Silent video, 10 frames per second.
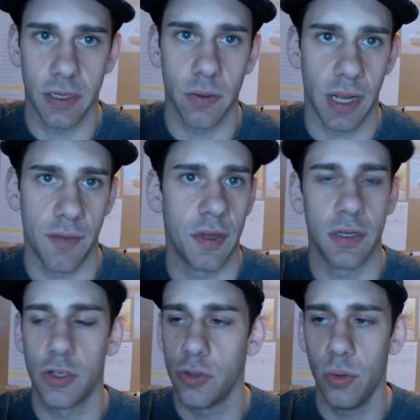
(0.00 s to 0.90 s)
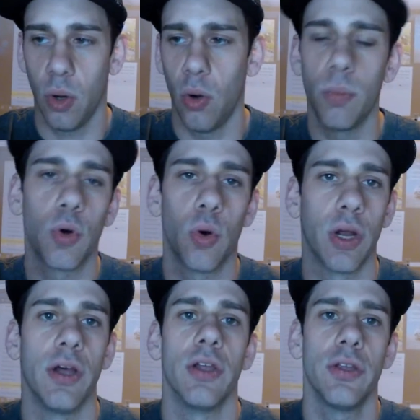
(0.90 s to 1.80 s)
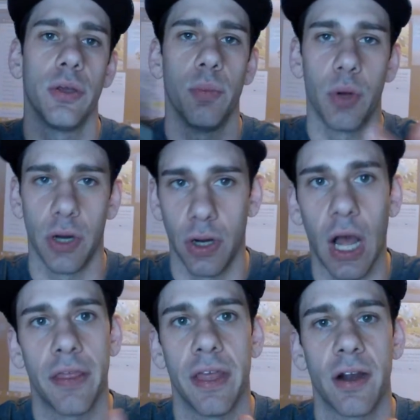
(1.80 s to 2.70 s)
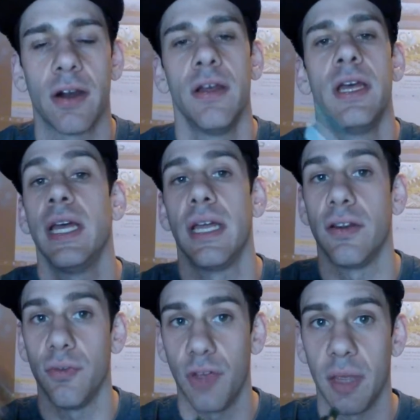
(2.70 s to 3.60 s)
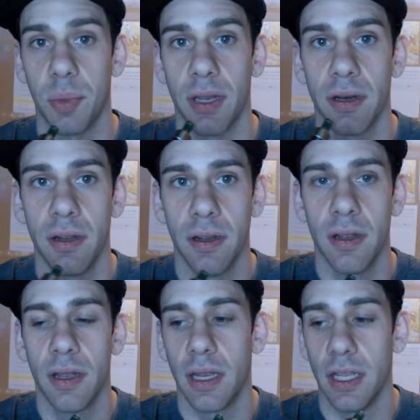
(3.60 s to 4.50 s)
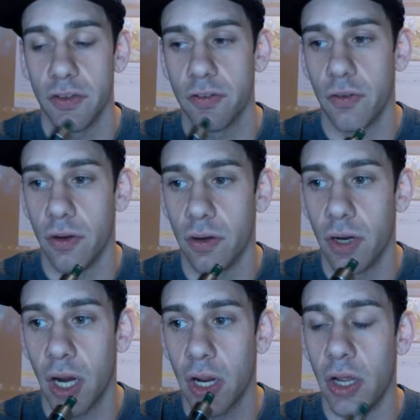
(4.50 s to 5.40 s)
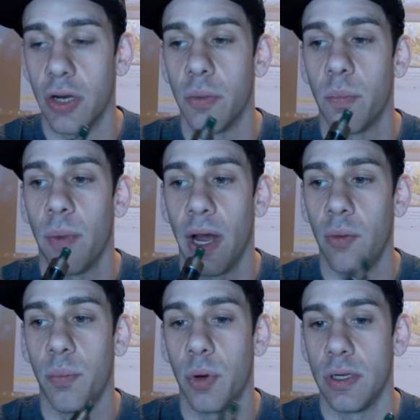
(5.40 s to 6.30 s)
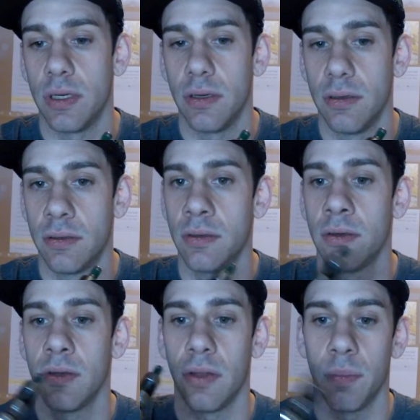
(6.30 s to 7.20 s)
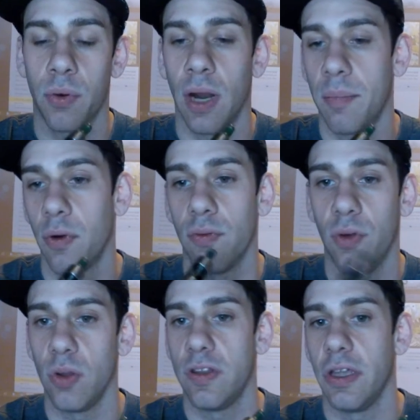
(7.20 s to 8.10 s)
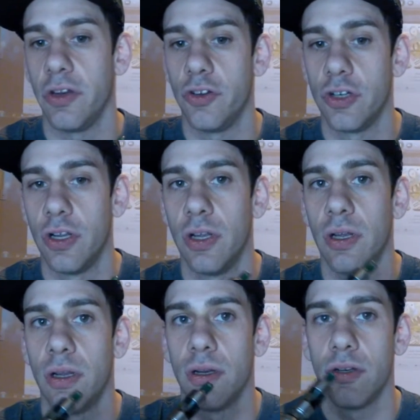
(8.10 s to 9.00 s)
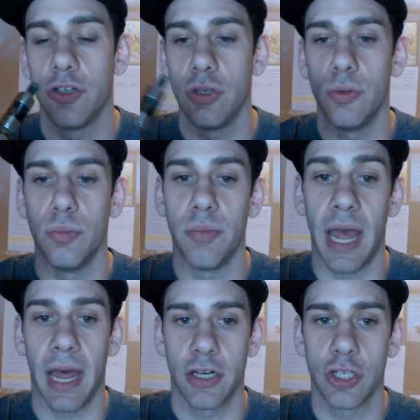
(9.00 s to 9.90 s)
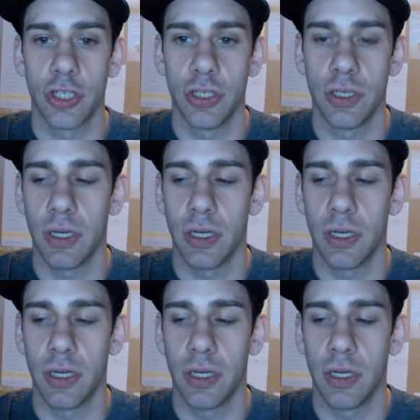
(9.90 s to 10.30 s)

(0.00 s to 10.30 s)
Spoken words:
you have a 2 ohm coil, you put it on there and you vape it, it's gonna output the proper voltage to match